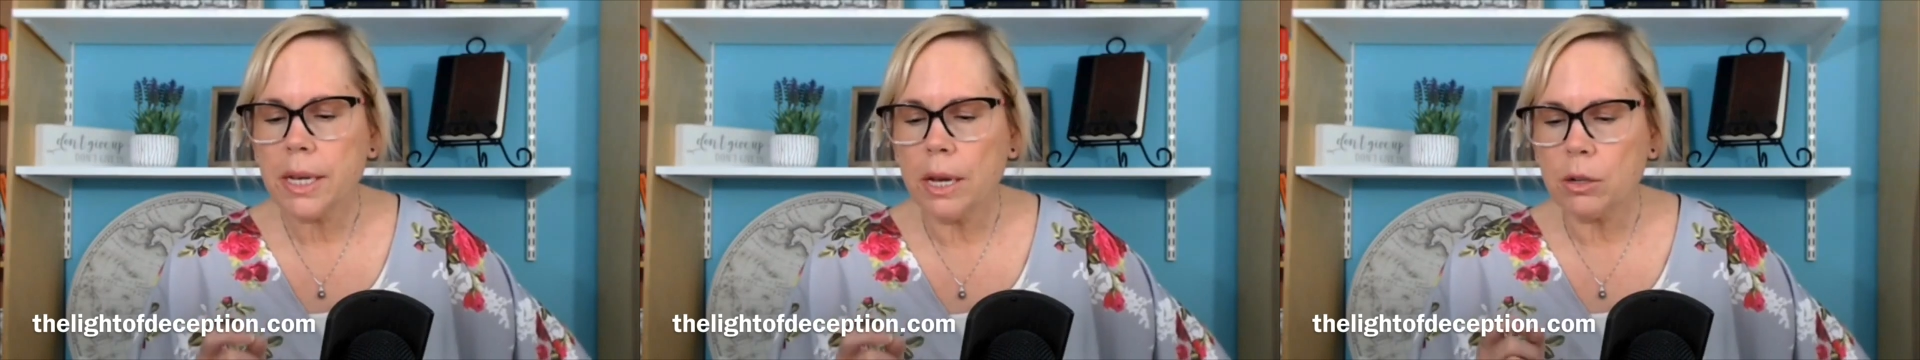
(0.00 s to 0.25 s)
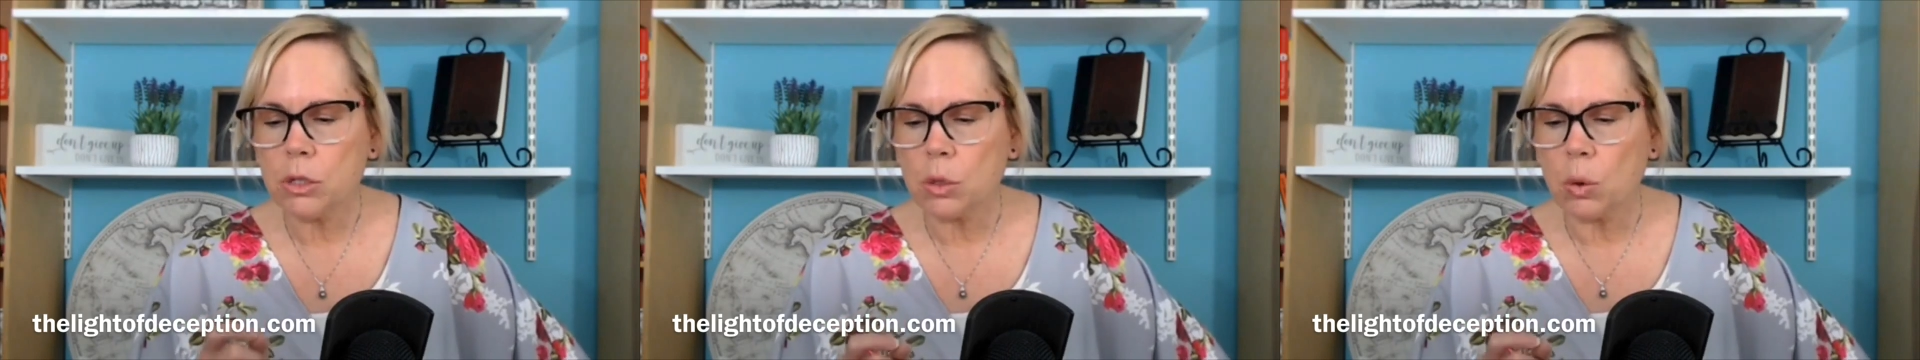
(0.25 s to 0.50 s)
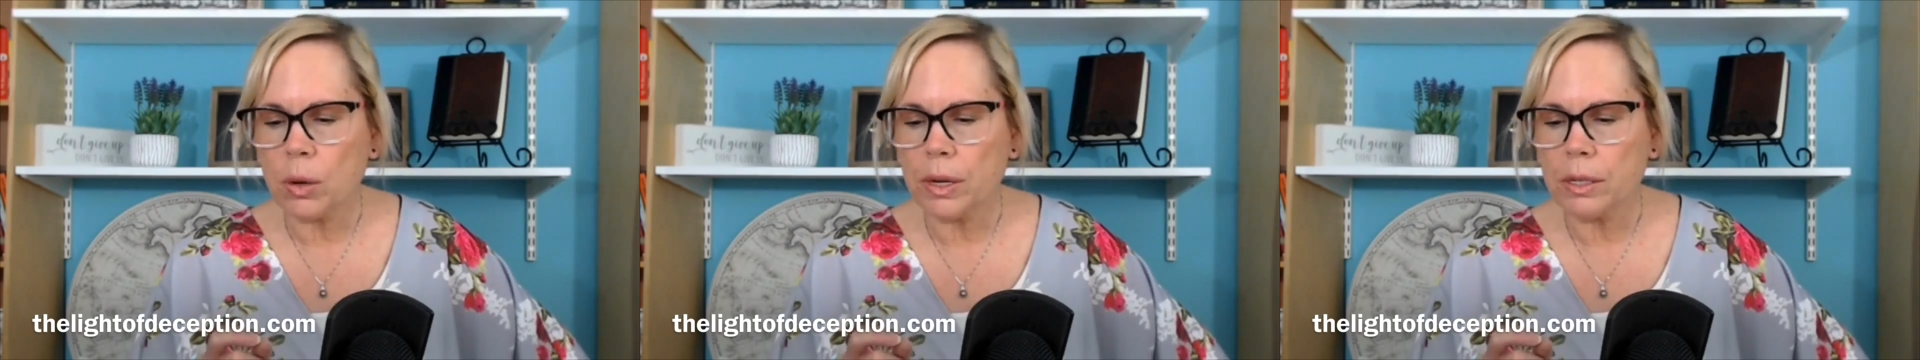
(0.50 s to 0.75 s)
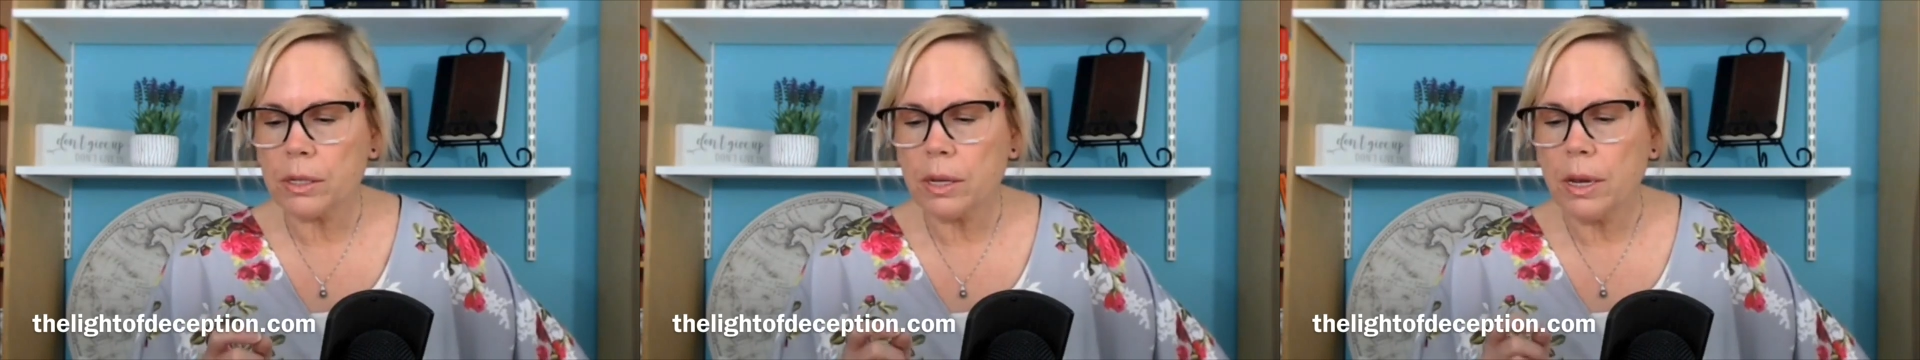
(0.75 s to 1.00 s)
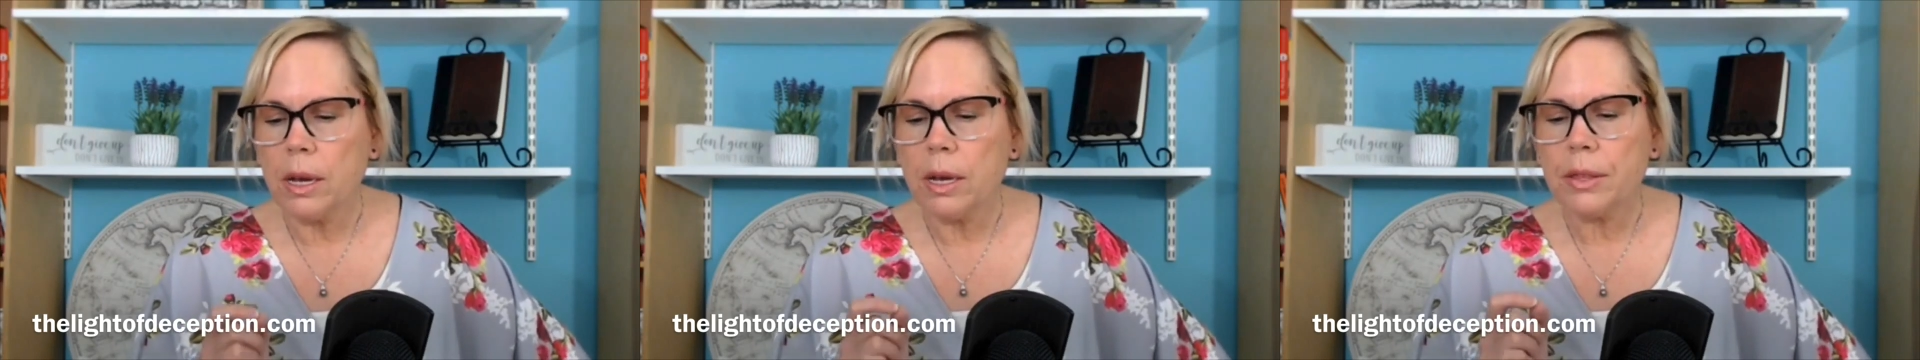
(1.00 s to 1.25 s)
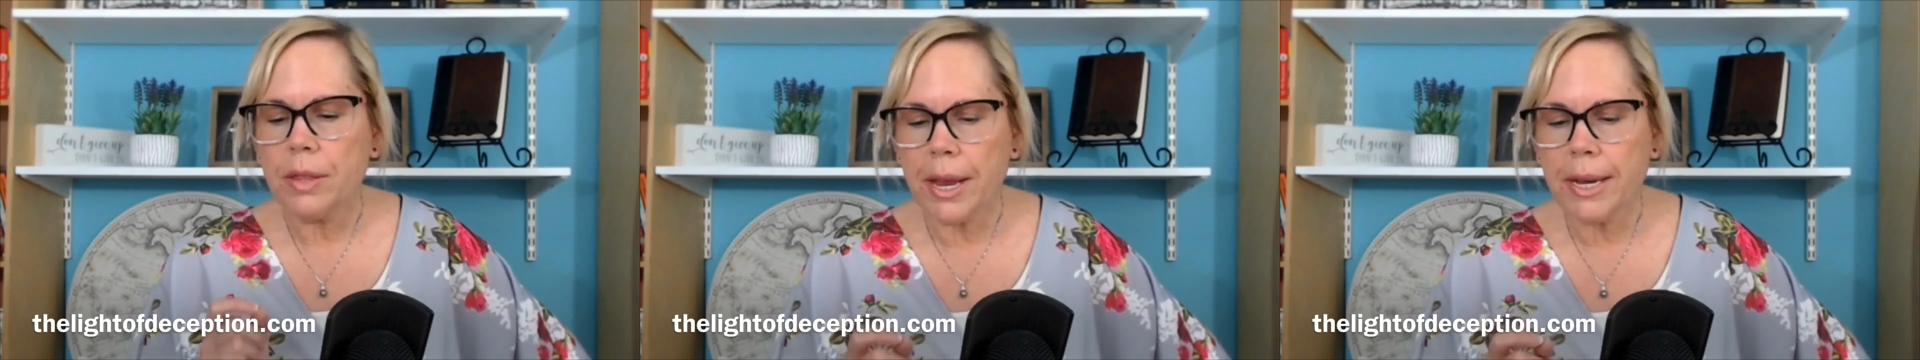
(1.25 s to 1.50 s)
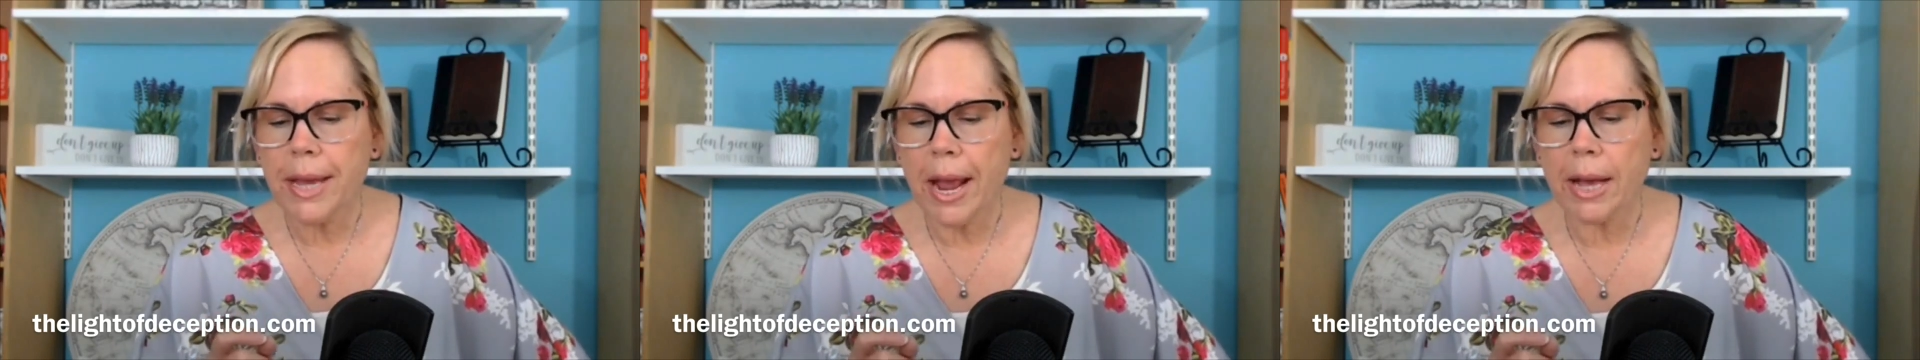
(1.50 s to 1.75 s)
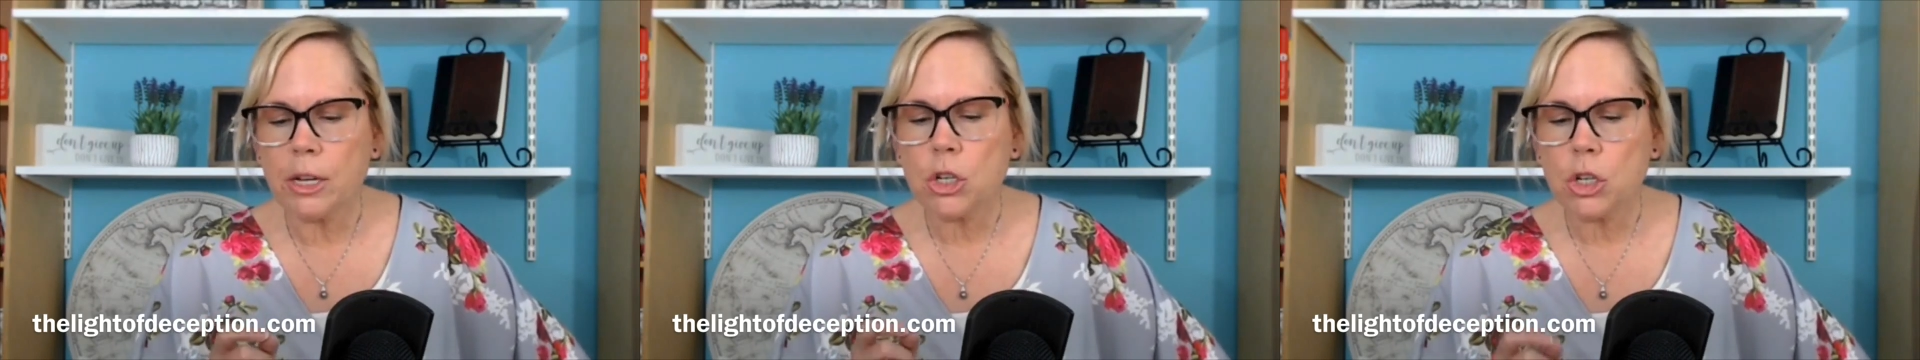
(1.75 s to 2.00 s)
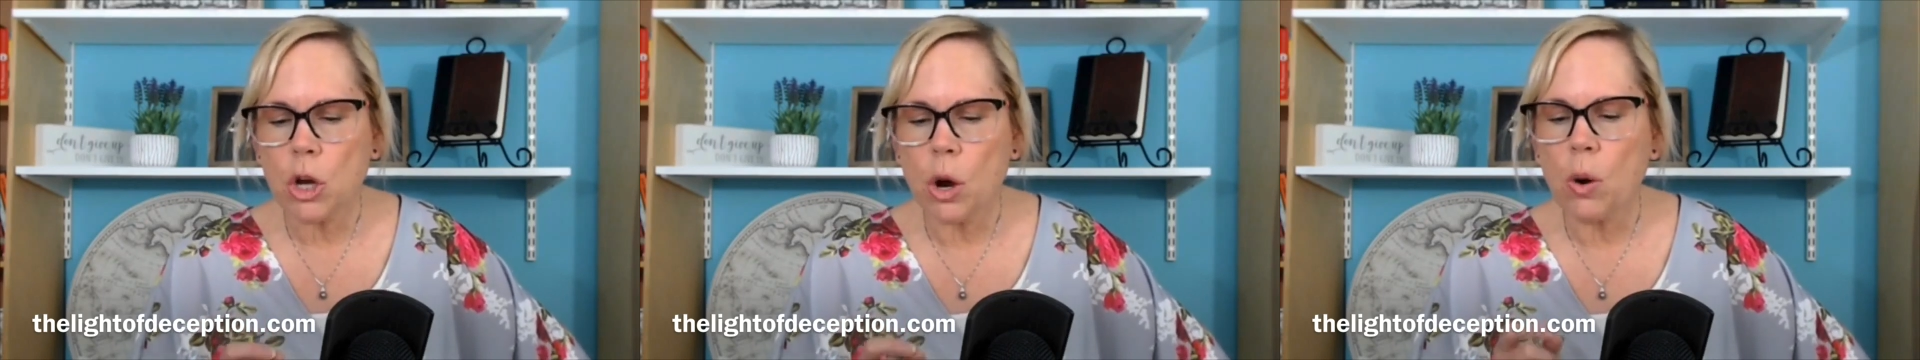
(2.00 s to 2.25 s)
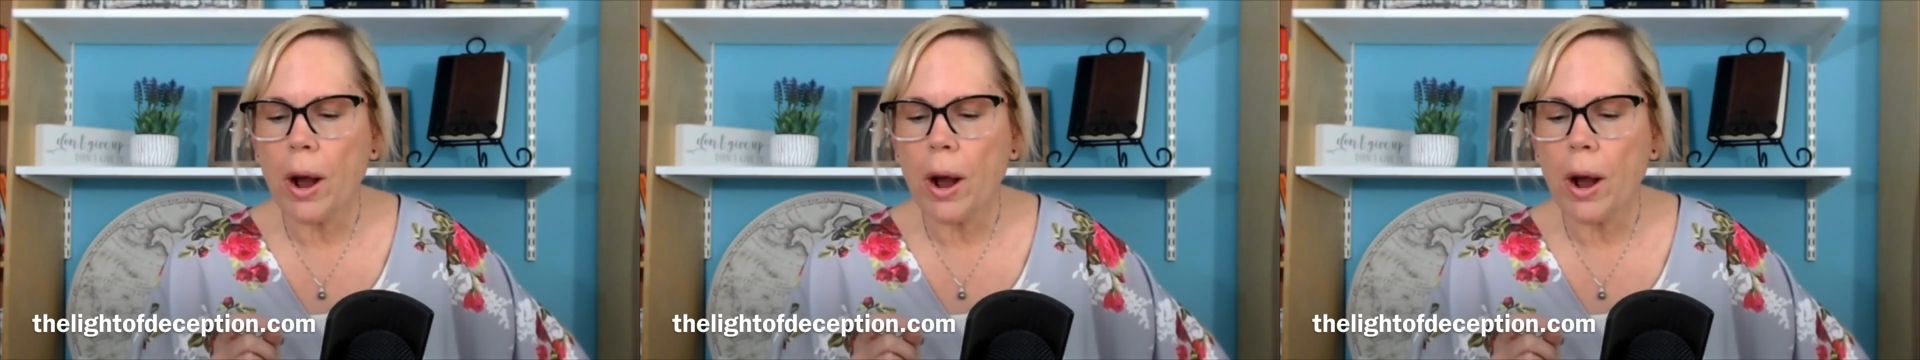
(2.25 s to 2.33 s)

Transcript: stories. They can show